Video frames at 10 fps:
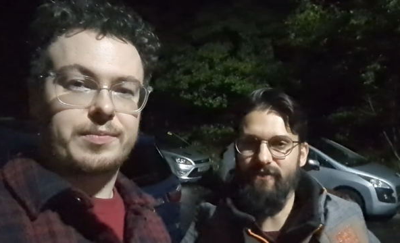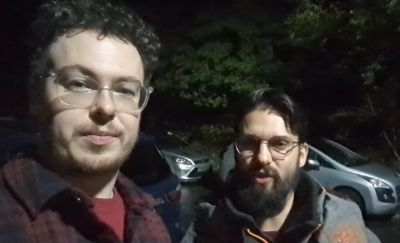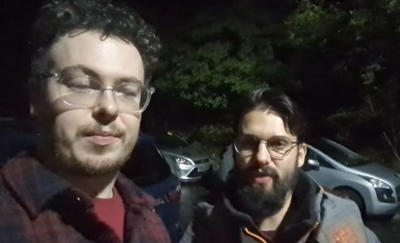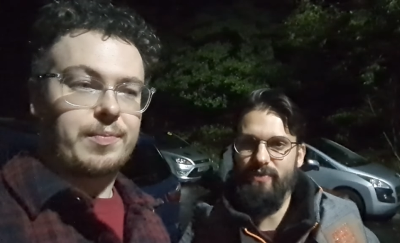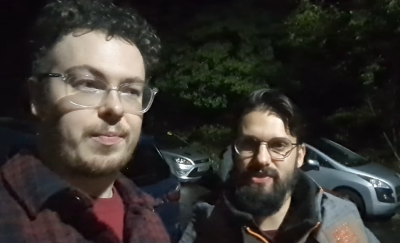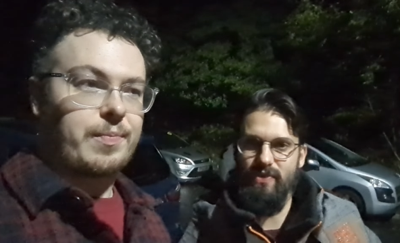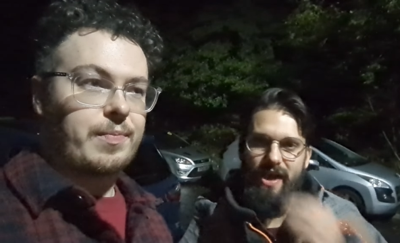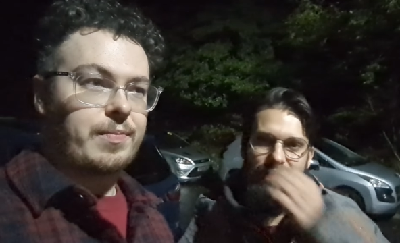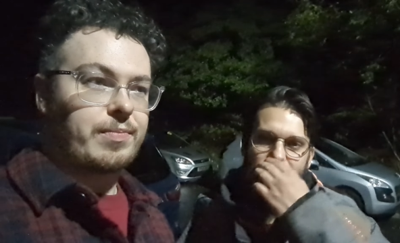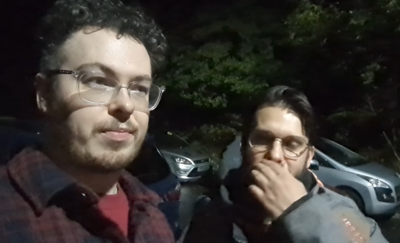Speaker 1: I thought it was
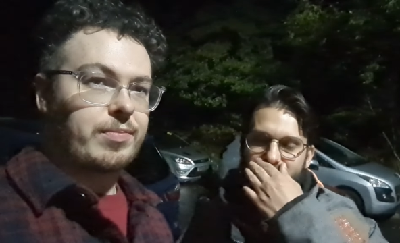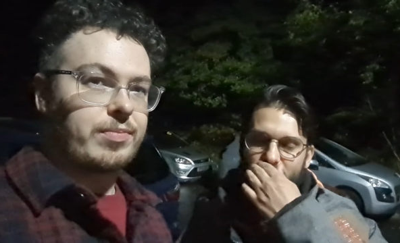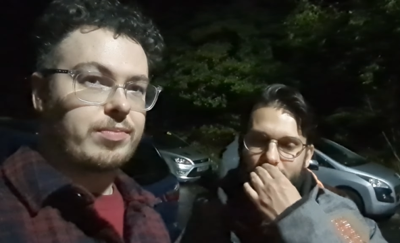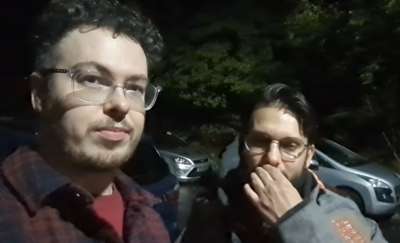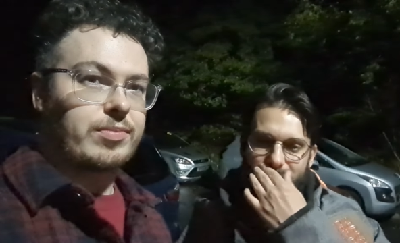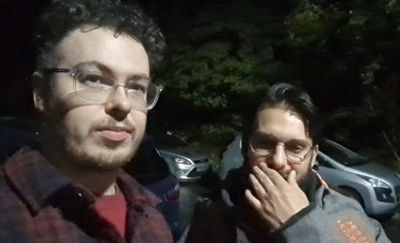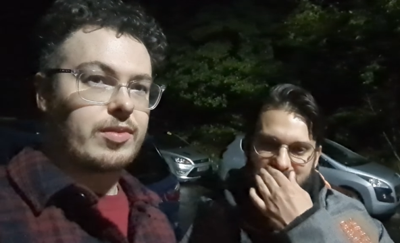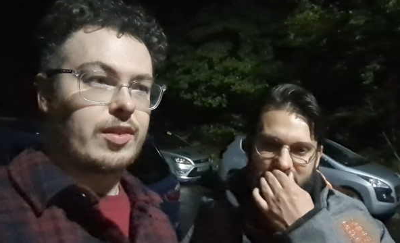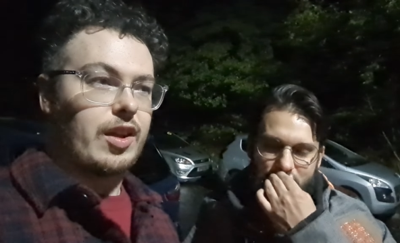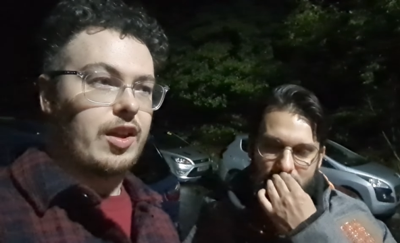quite good for what it
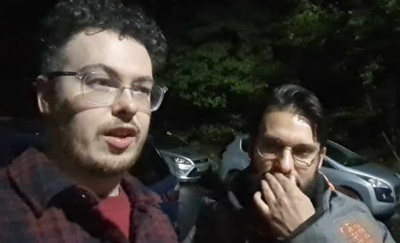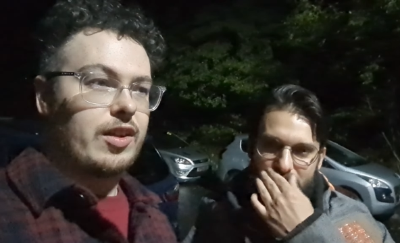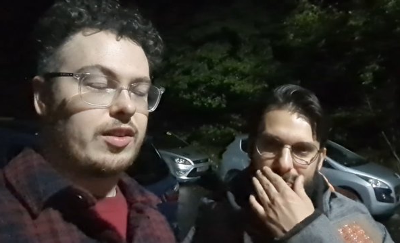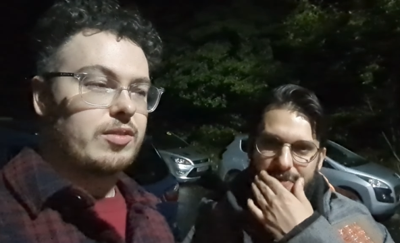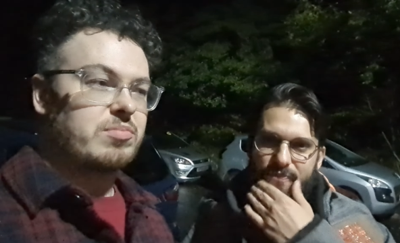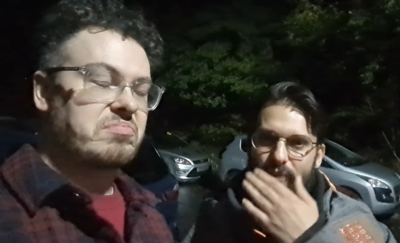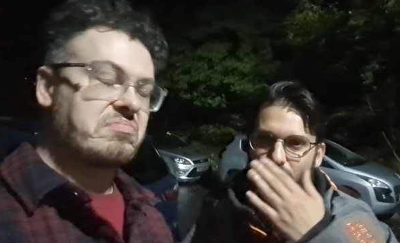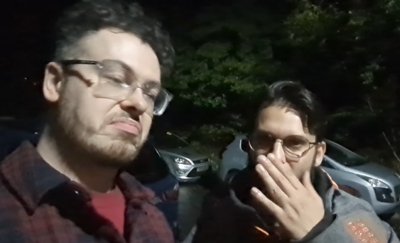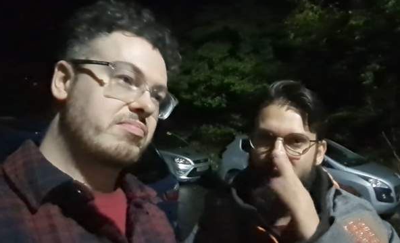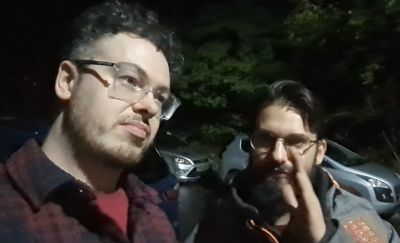was. It was it wasn't
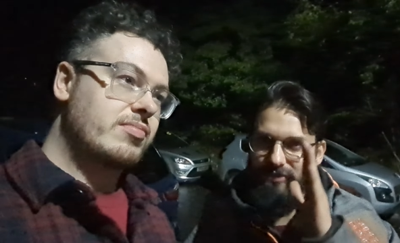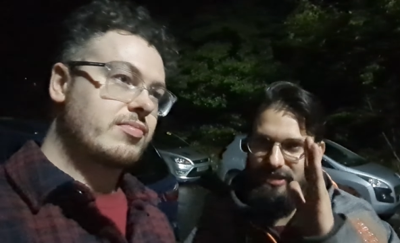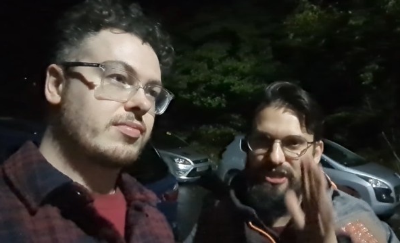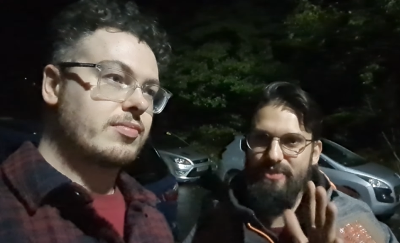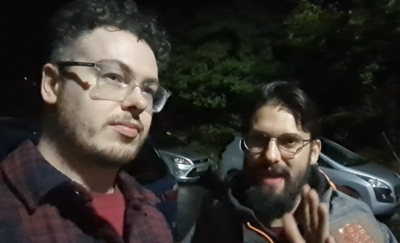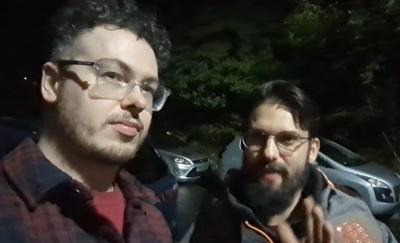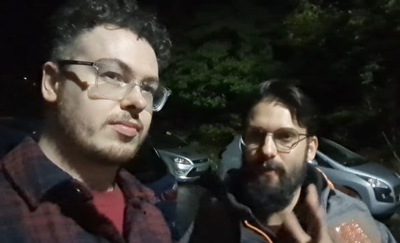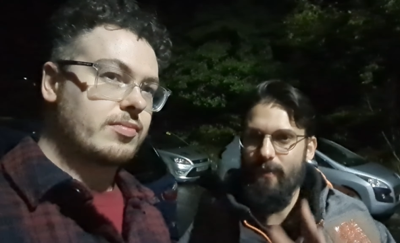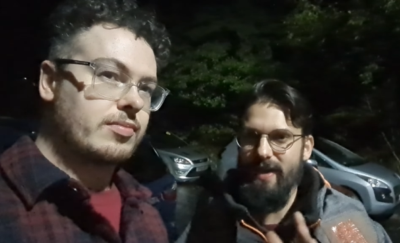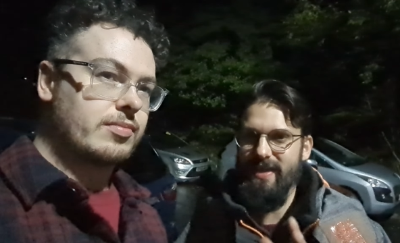worth the two hour
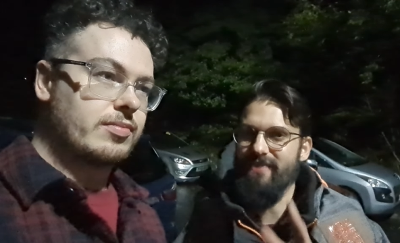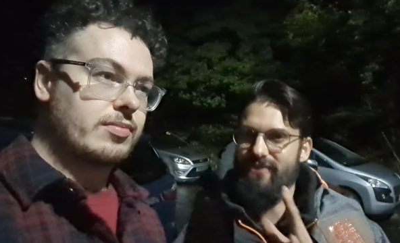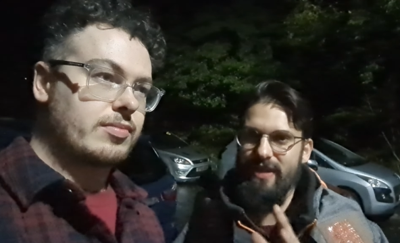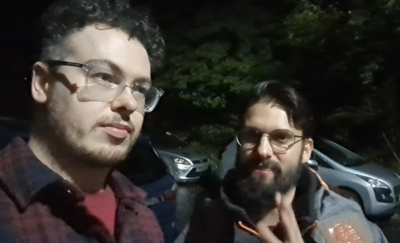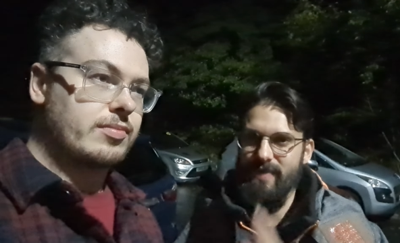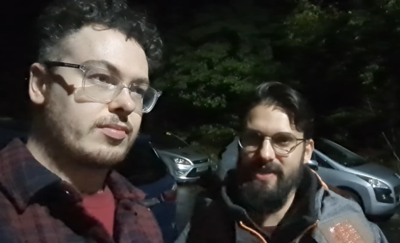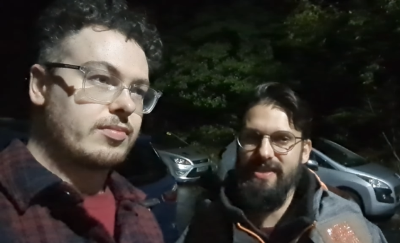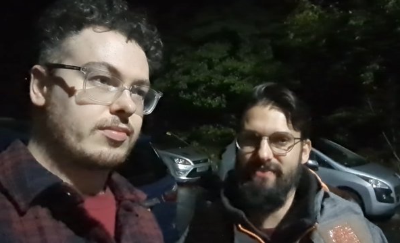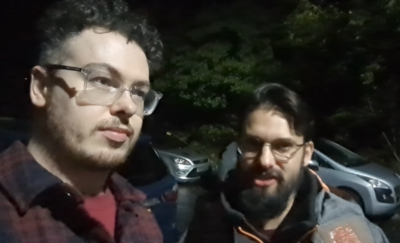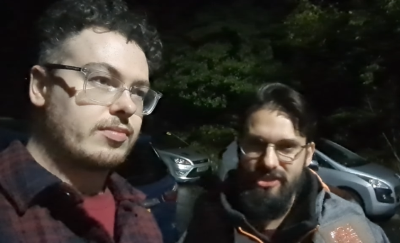wait. If it hadn't been
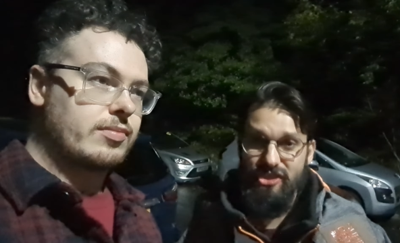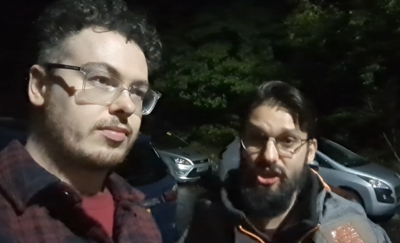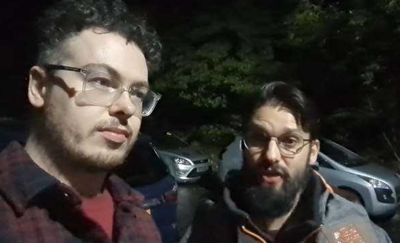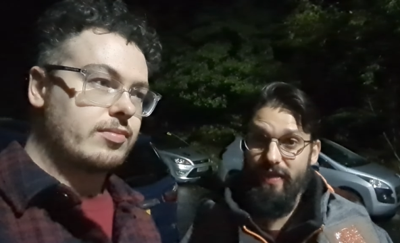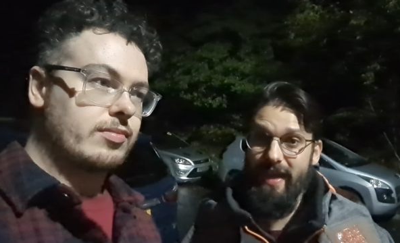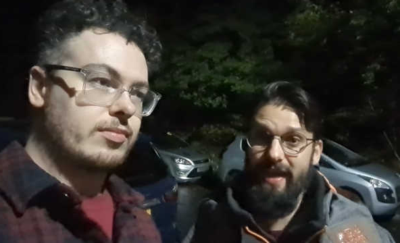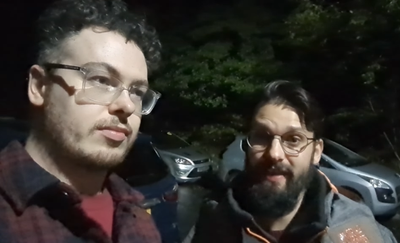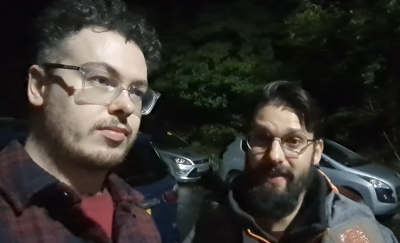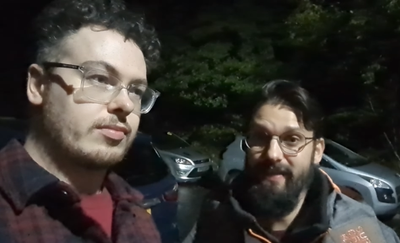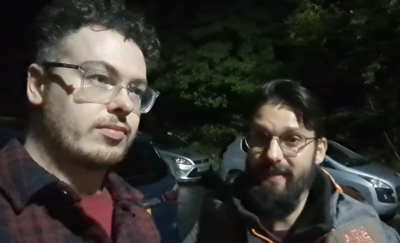if I just got there
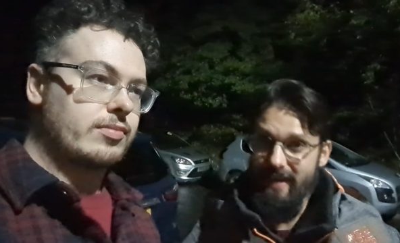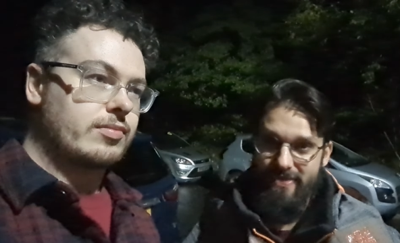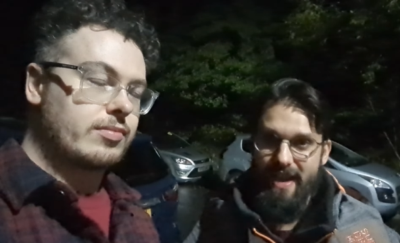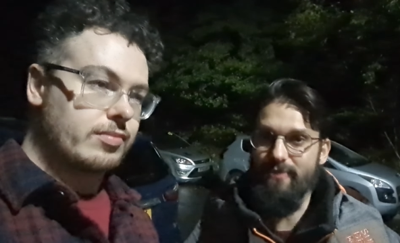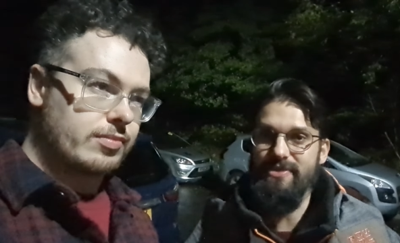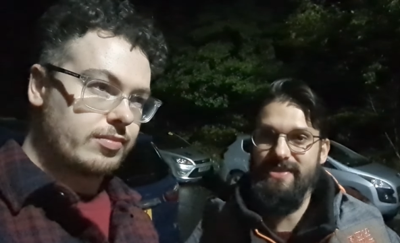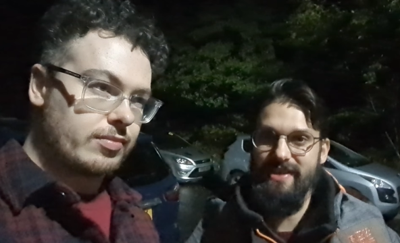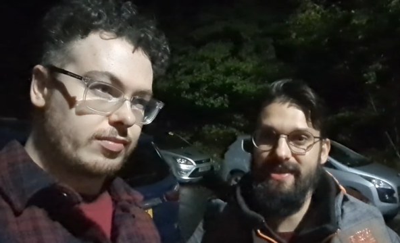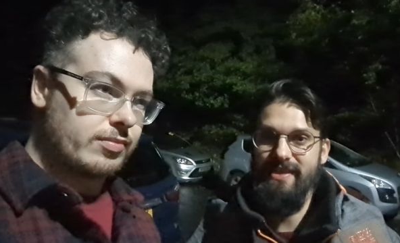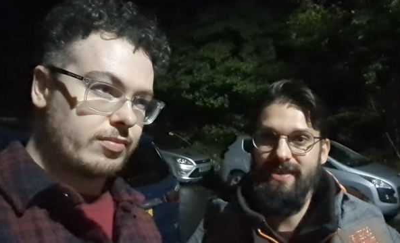and that was
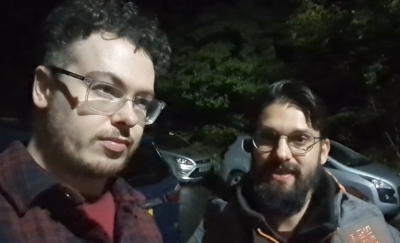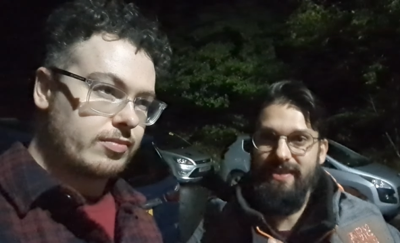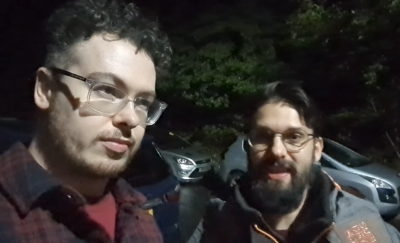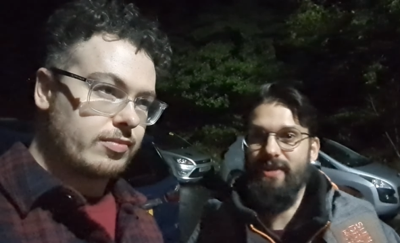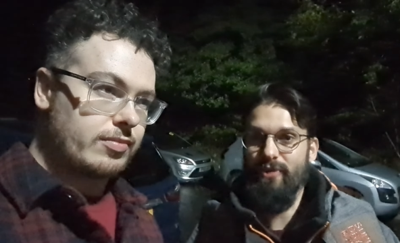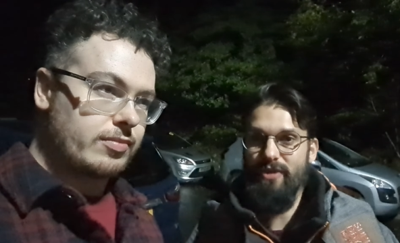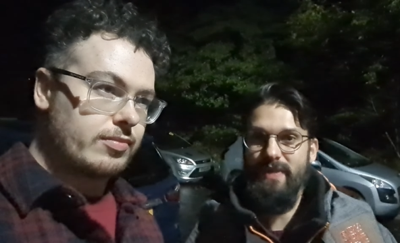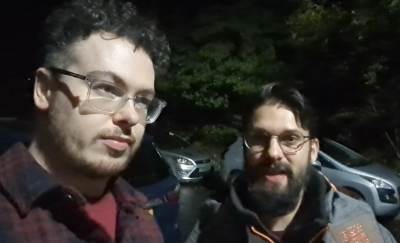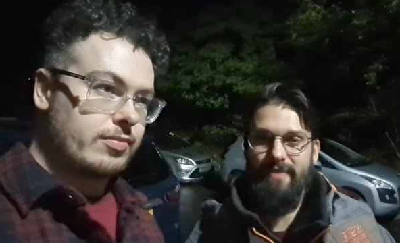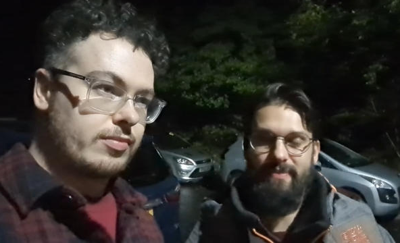it, then I would have
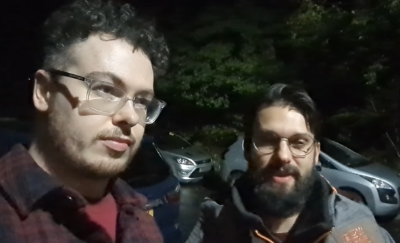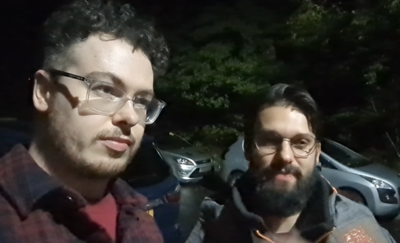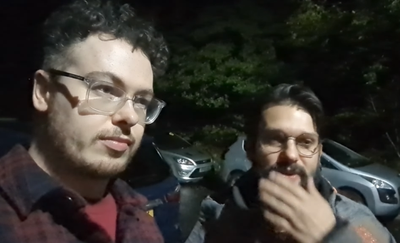been happy.